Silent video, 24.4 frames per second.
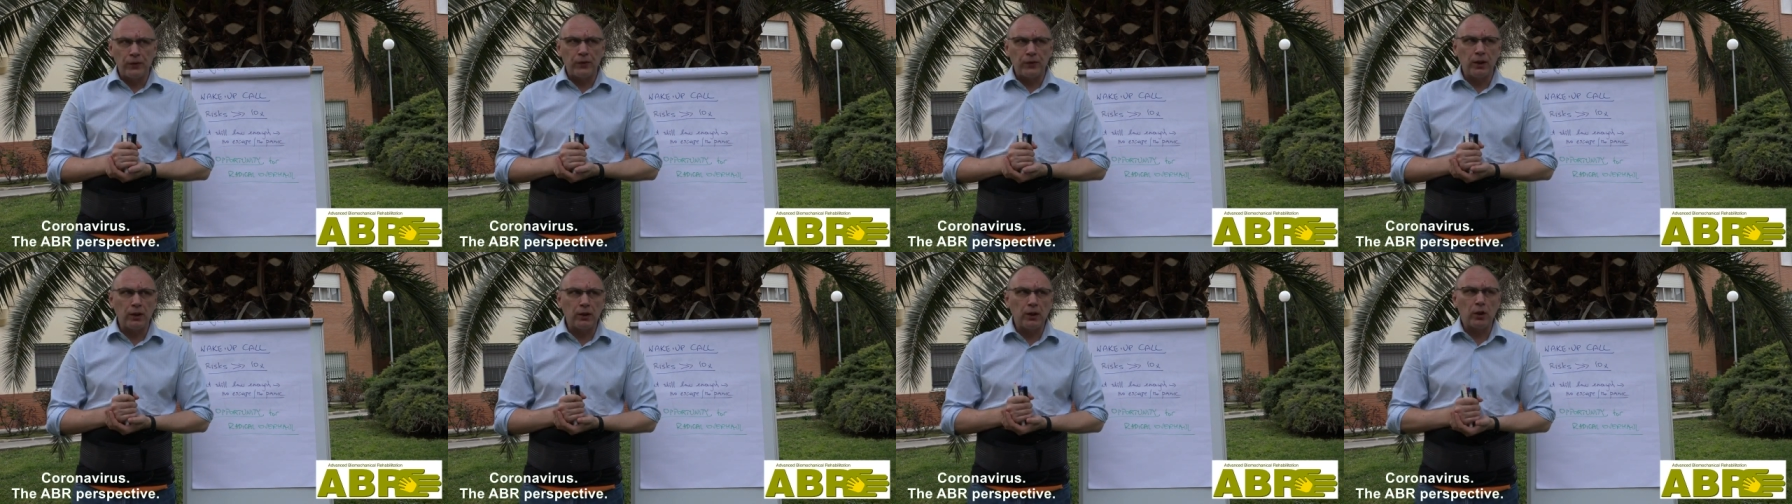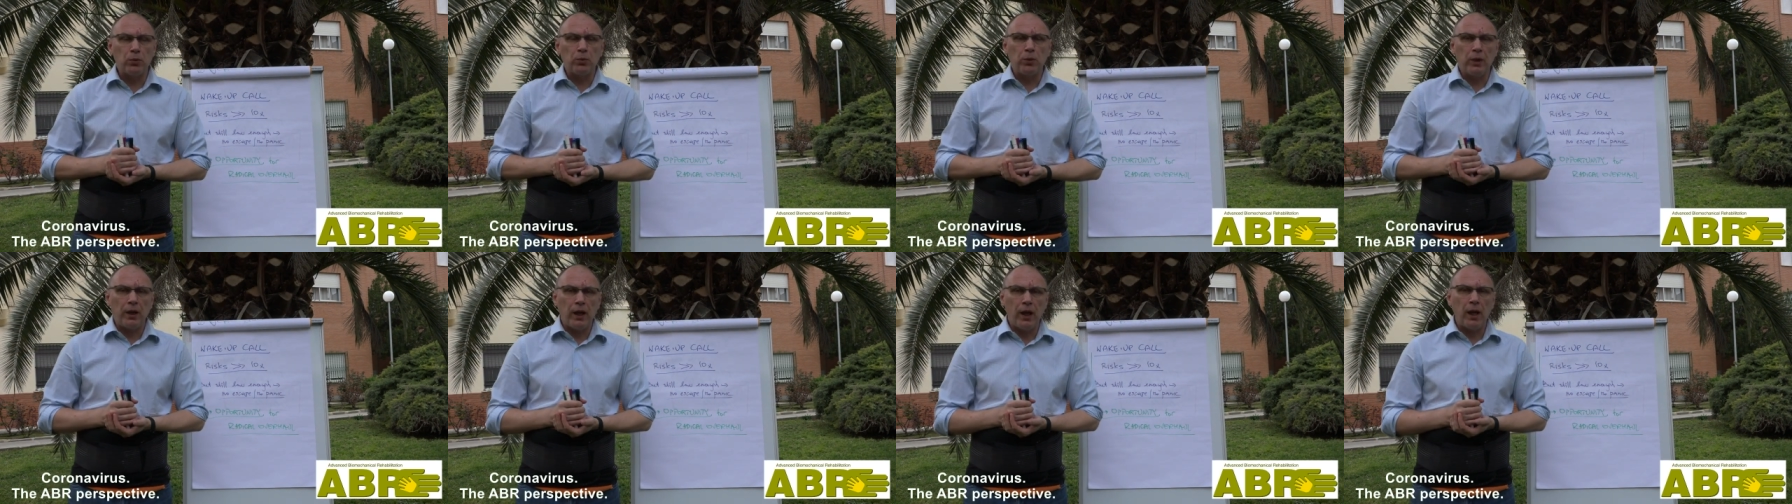think
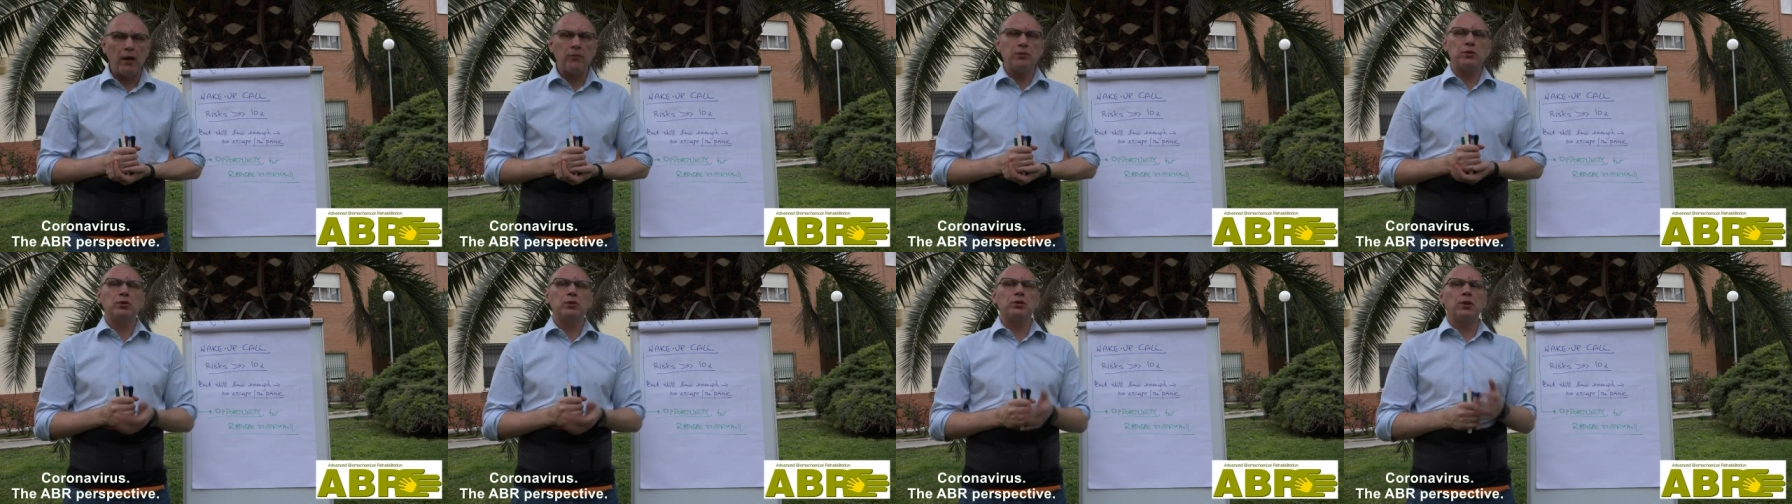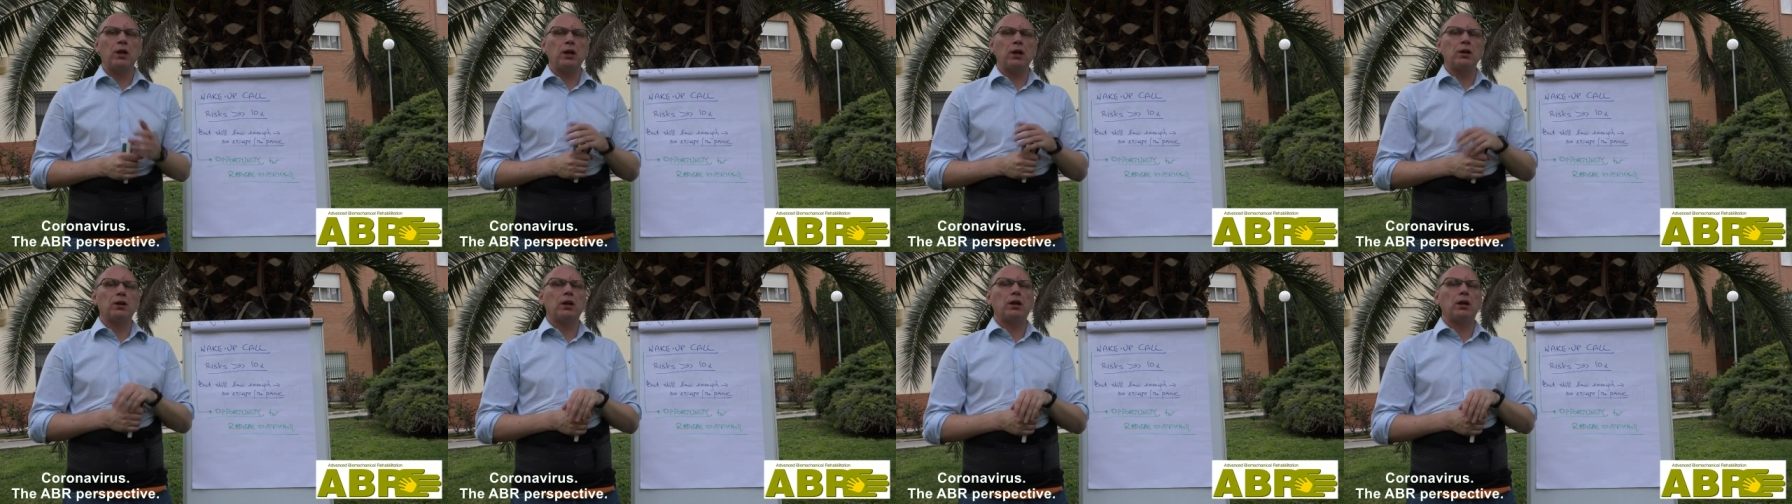that we have to
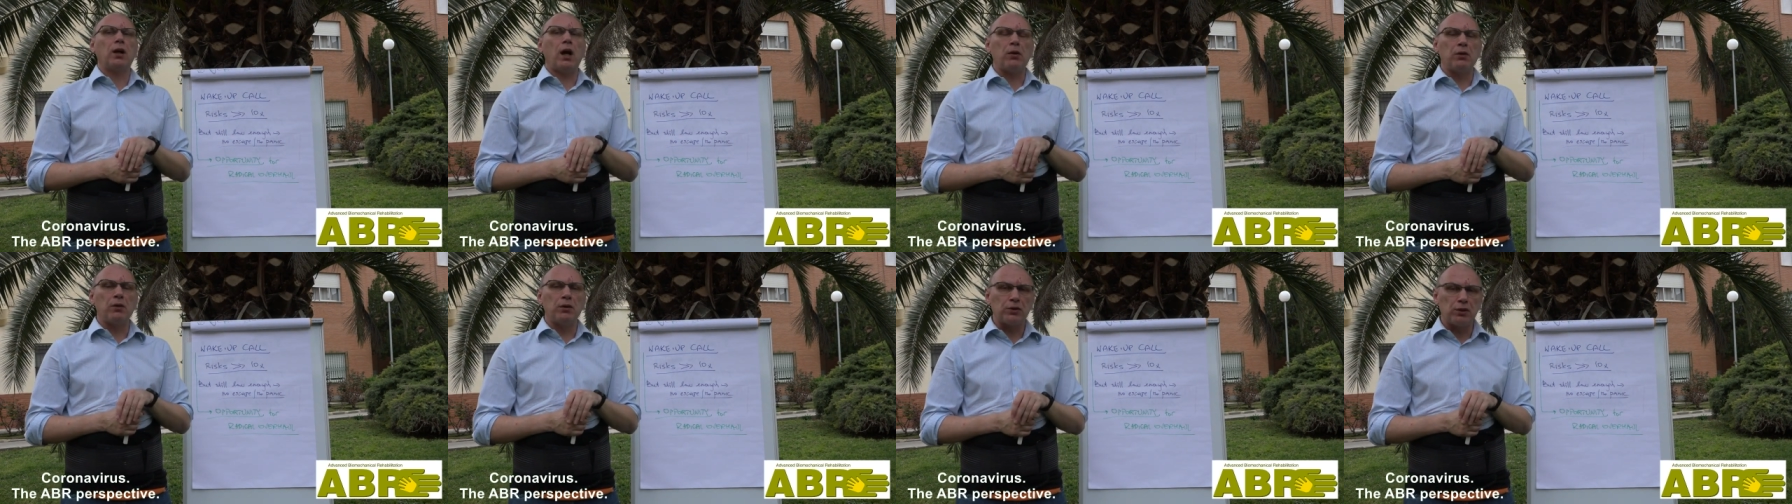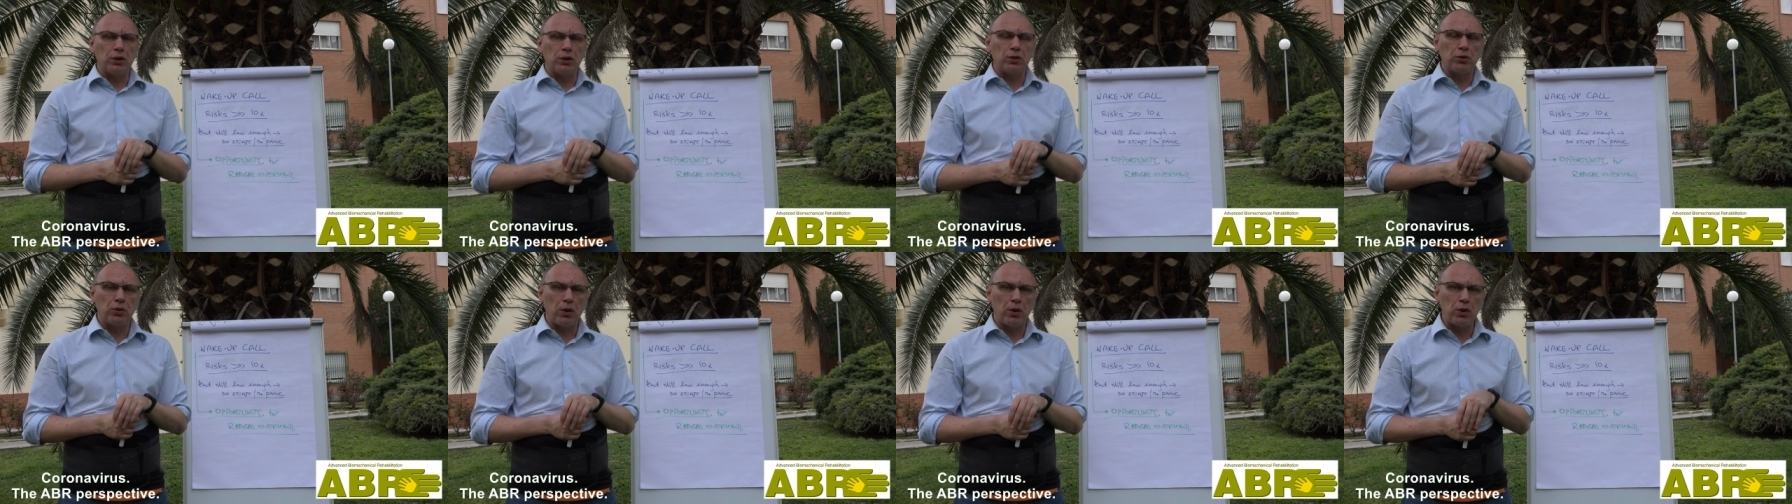take the current
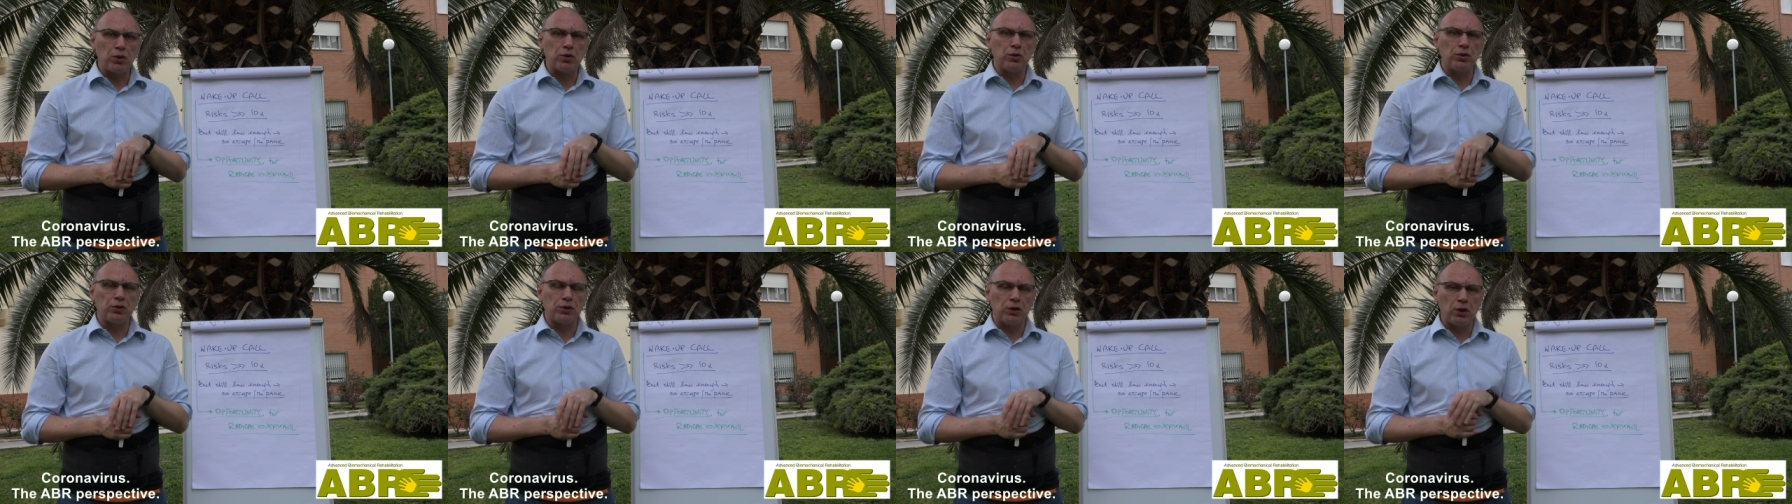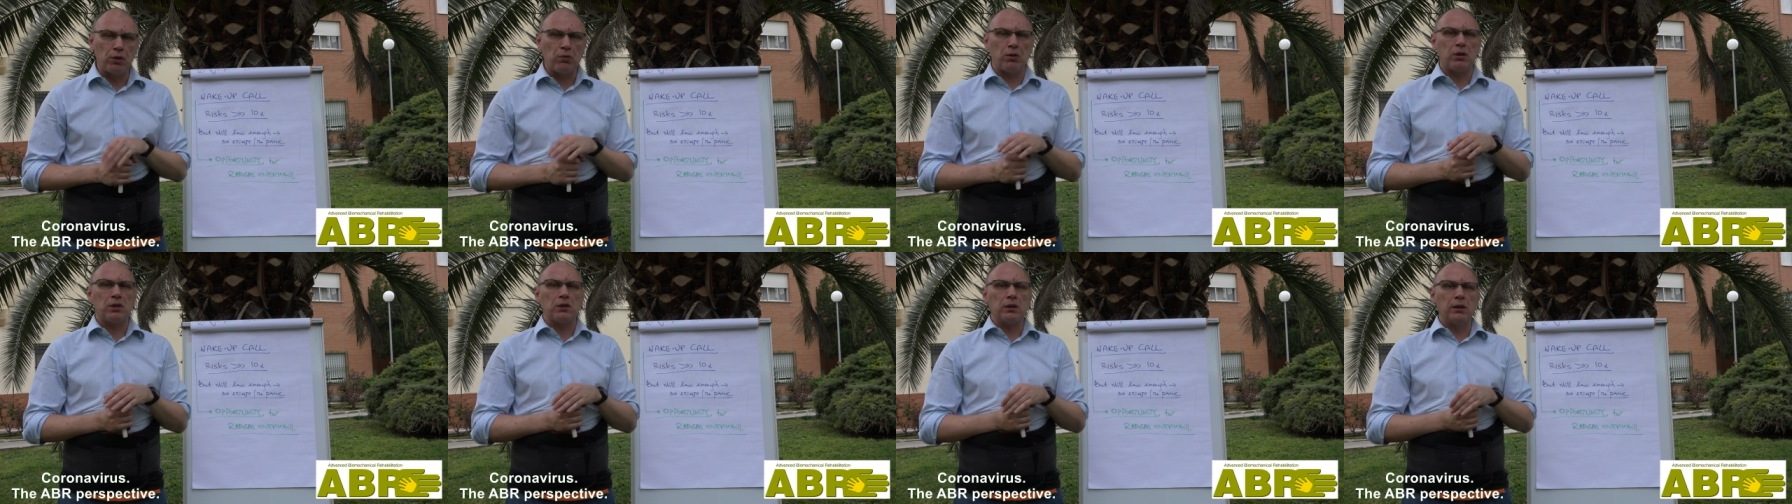situation
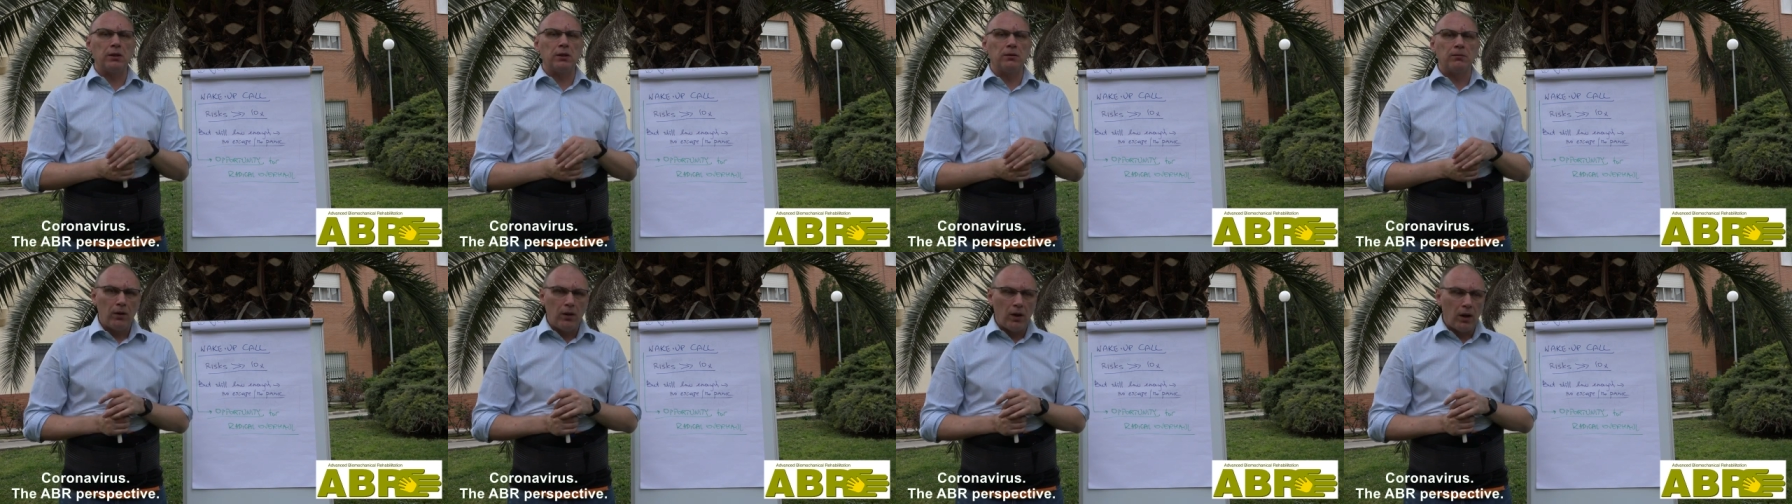seriously.